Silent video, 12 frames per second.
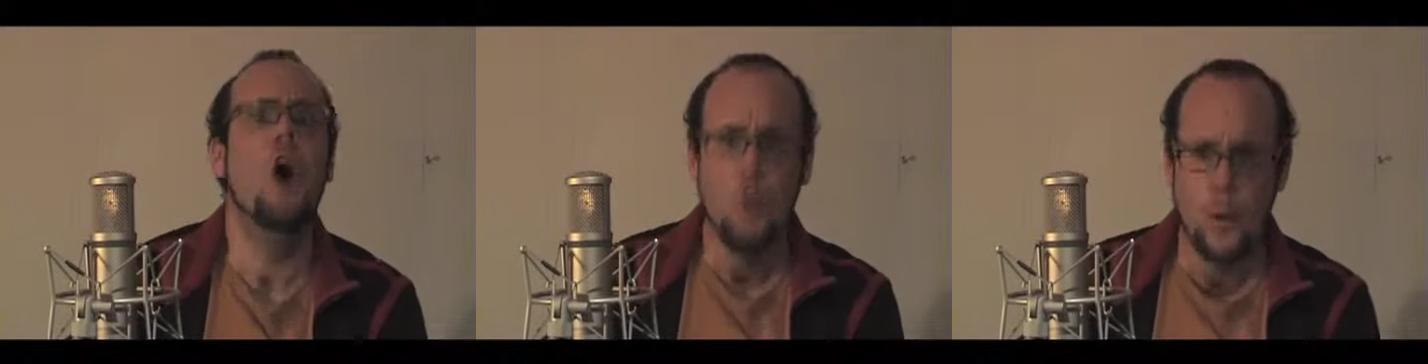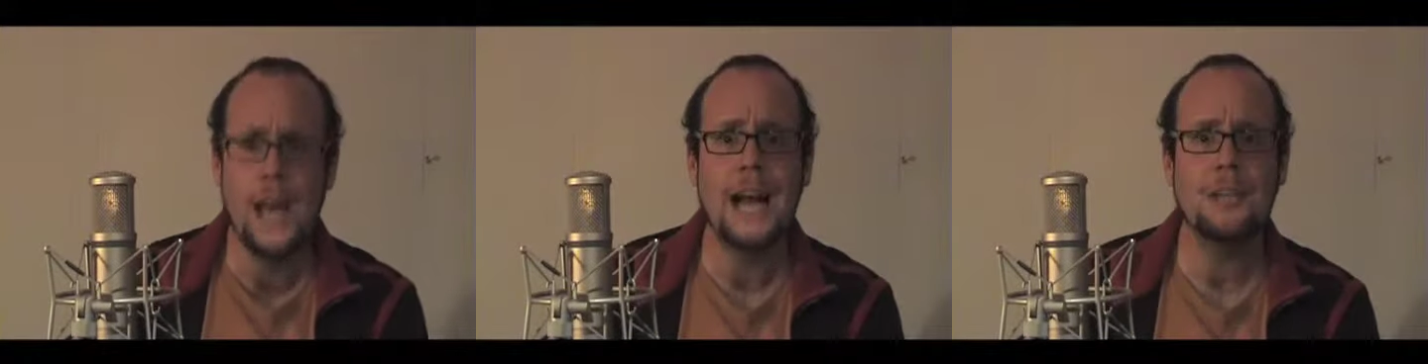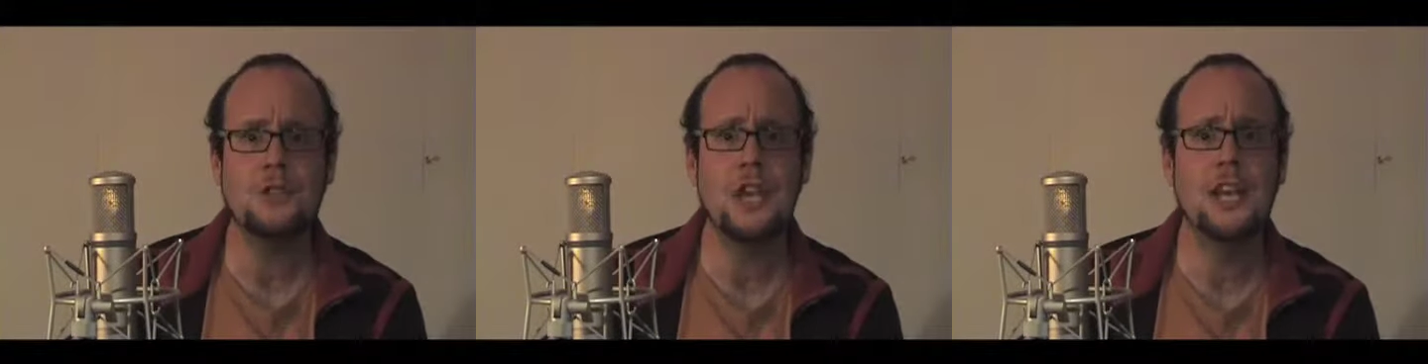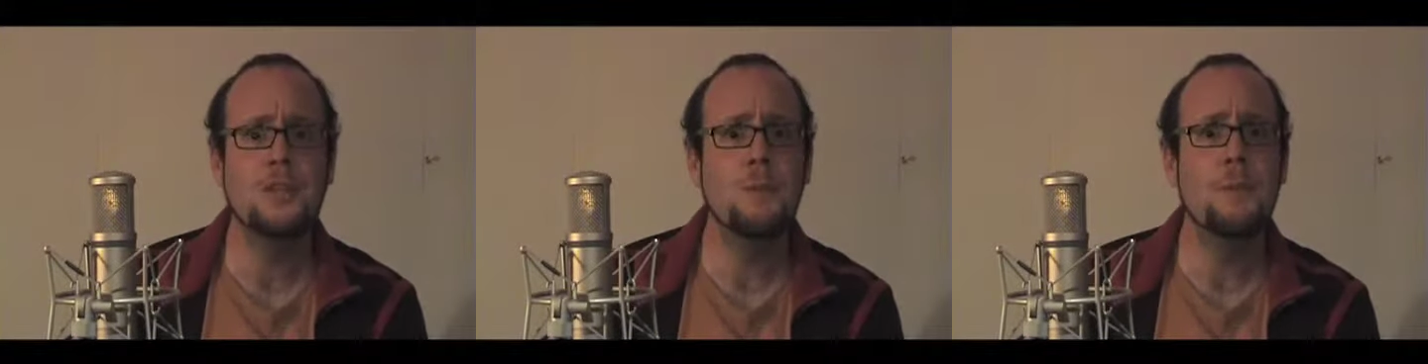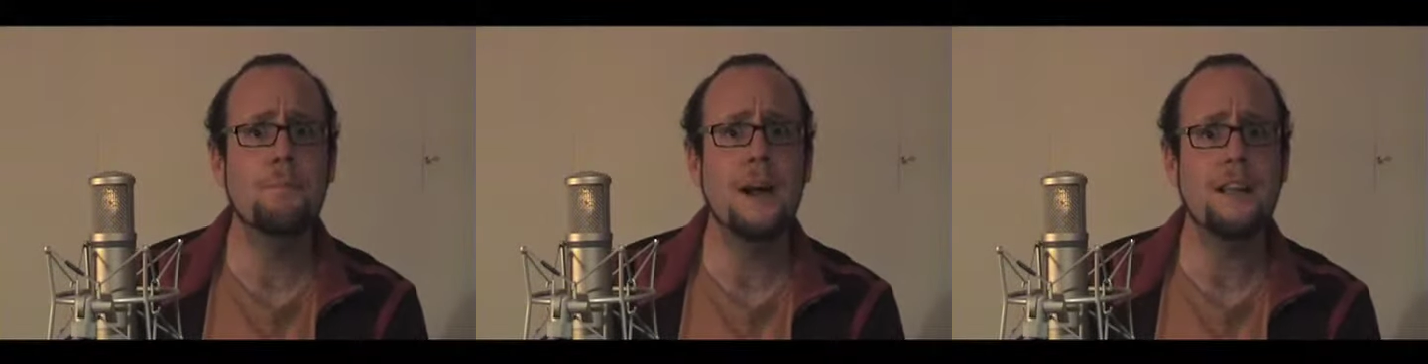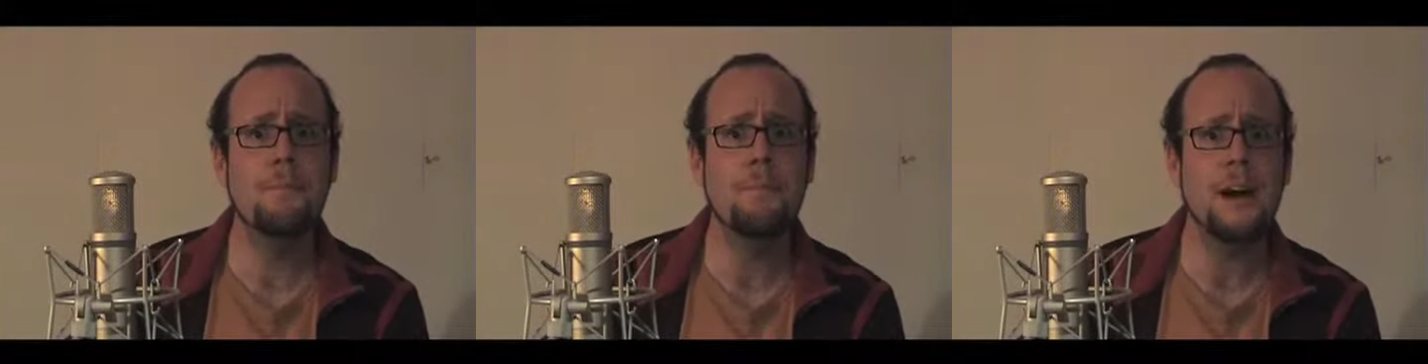We ate cheese with
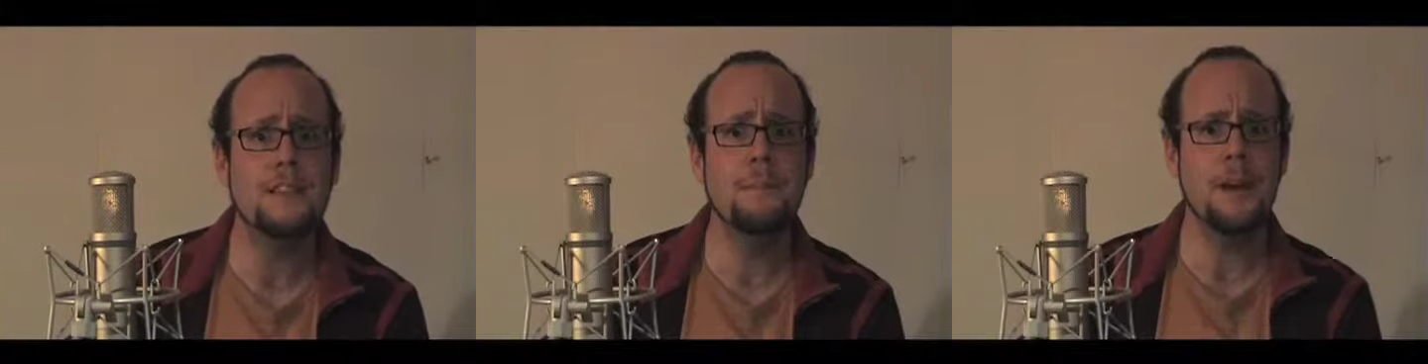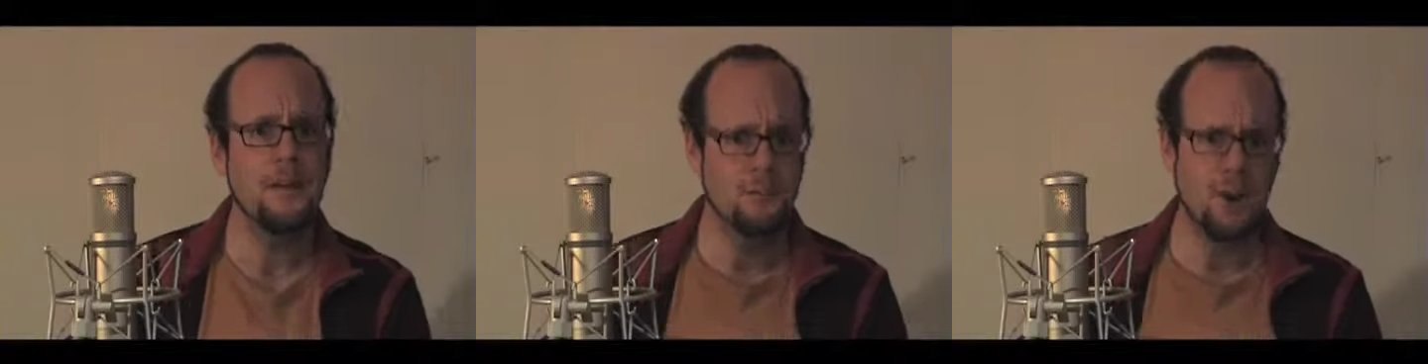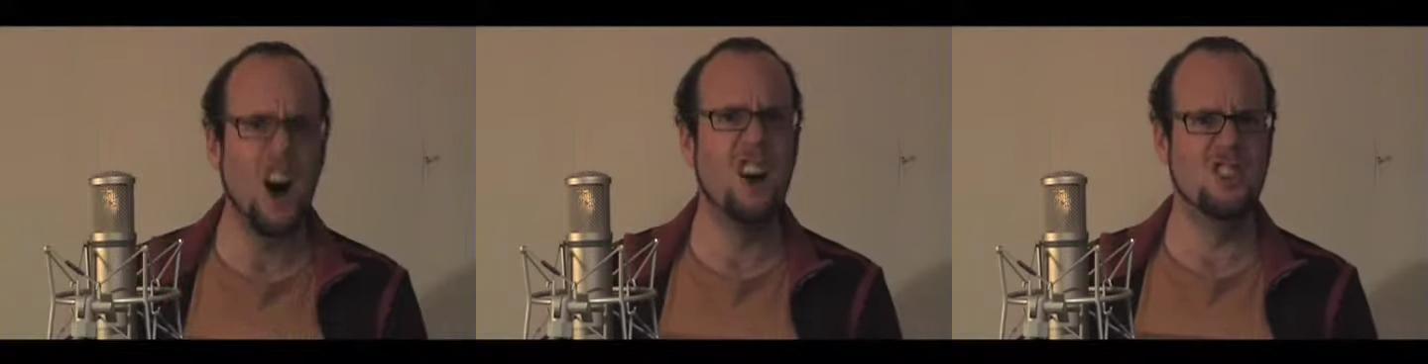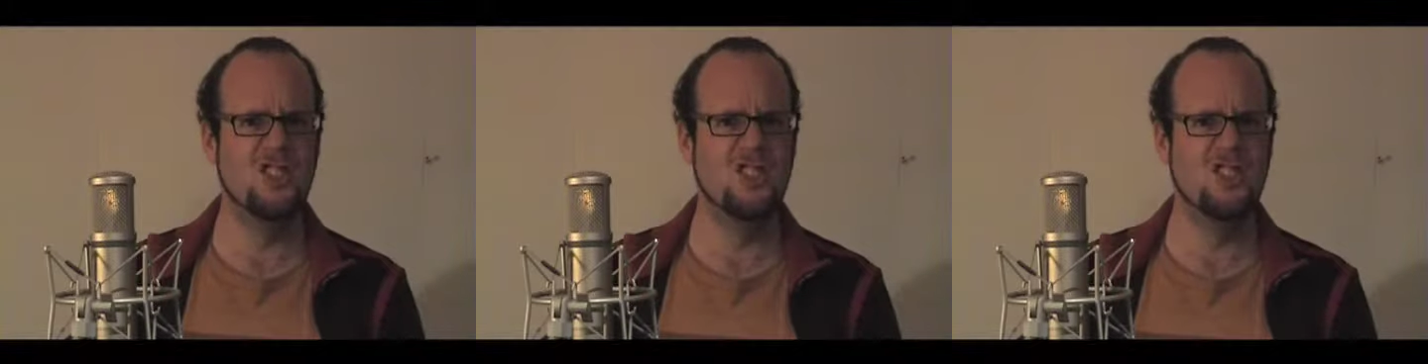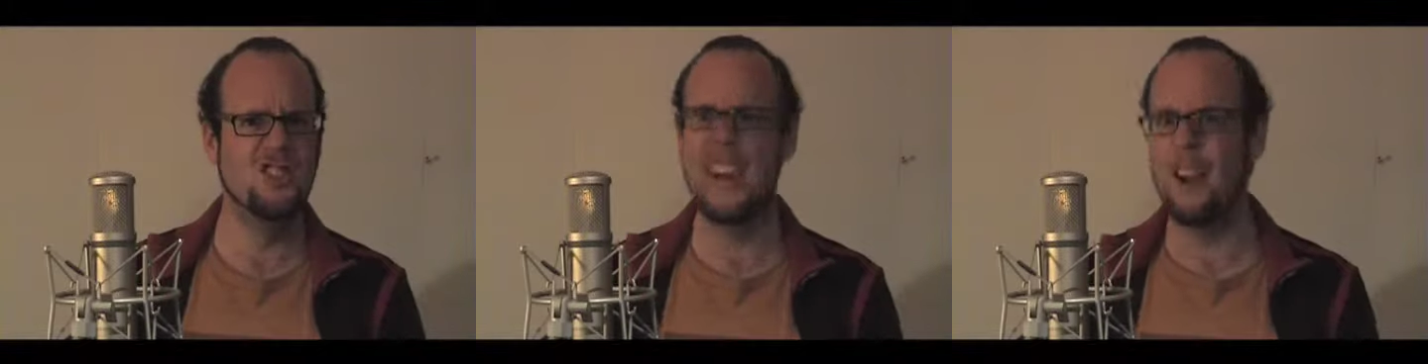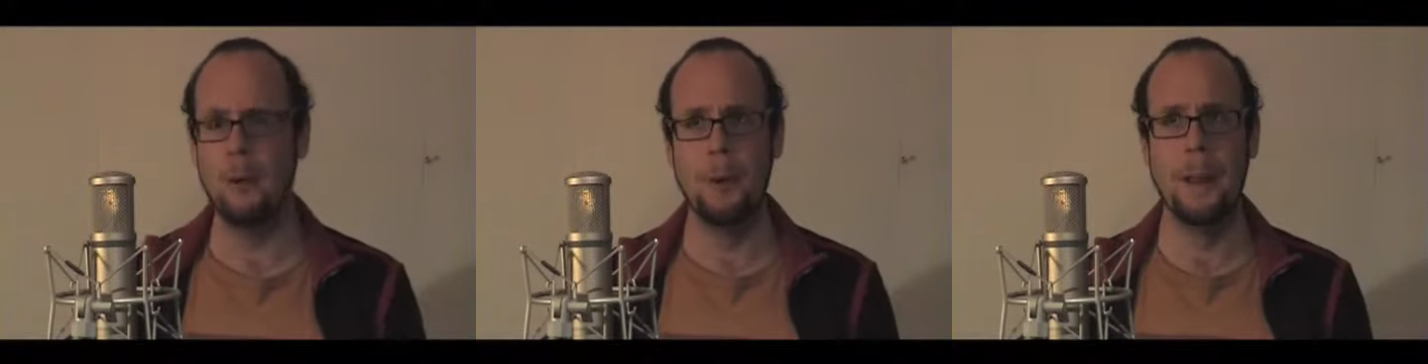bread and butter, but in France, they
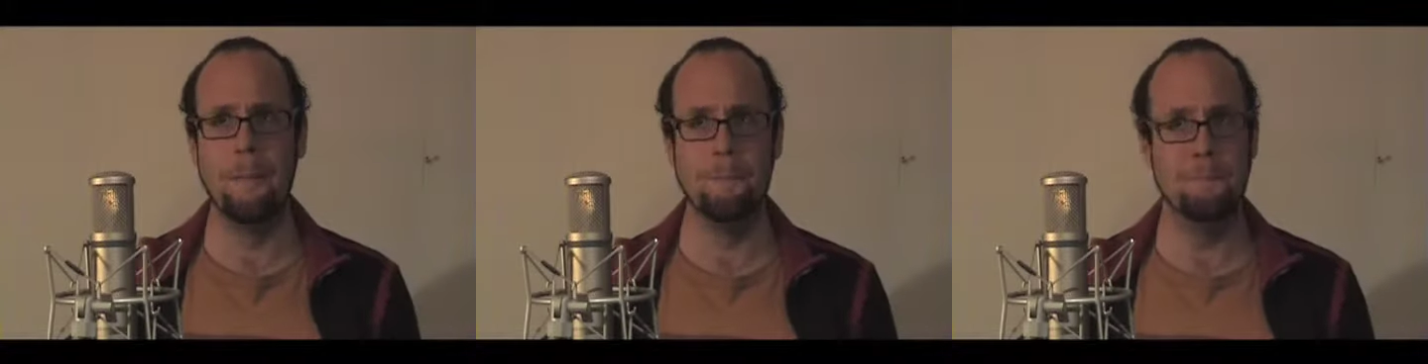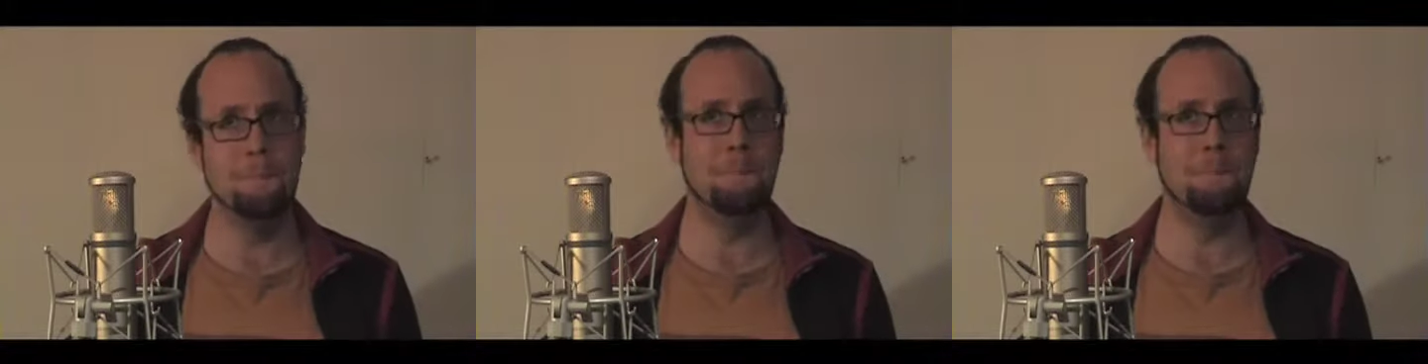call it